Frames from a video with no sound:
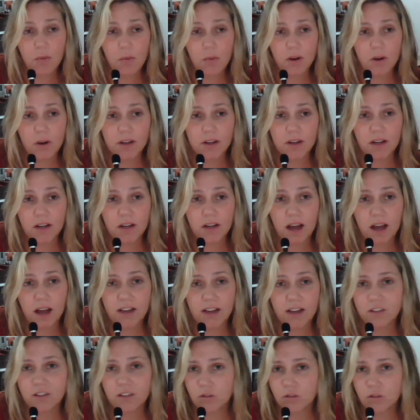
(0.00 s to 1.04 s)
but
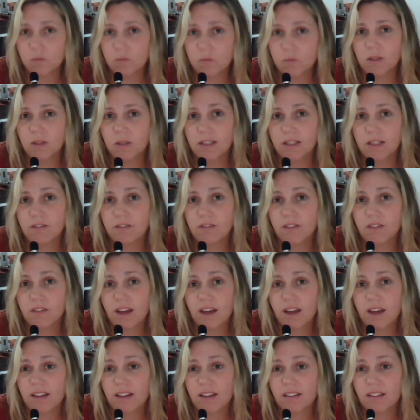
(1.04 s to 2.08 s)
I do
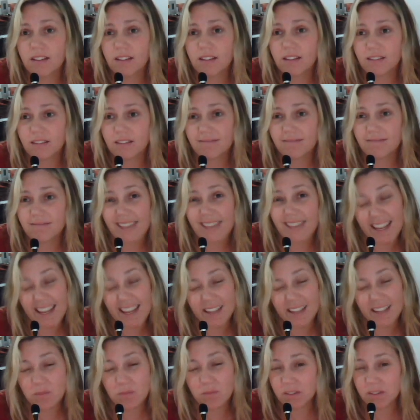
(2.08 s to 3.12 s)
believe that
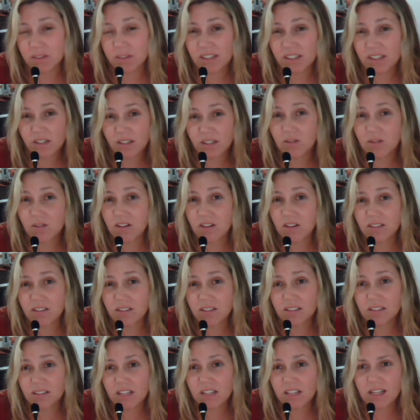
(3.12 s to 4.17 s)
80%
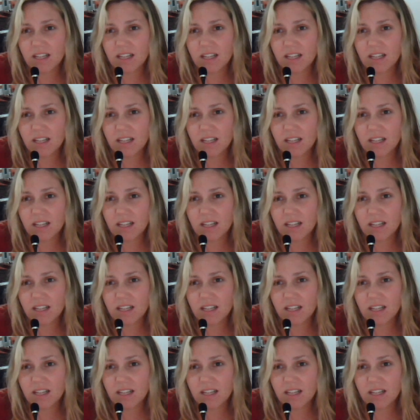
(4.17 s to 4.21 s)
raw